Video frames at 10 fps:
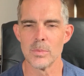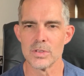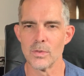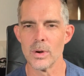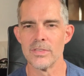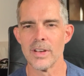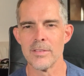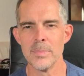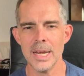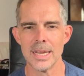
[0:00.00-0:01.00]
was
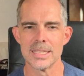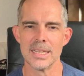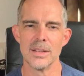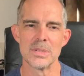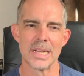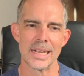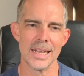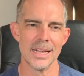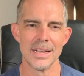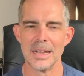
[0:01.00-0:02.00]
45 minutes, and it was like,
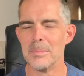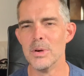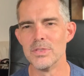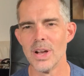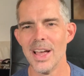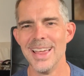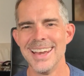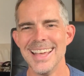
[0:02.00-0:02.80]
I moved on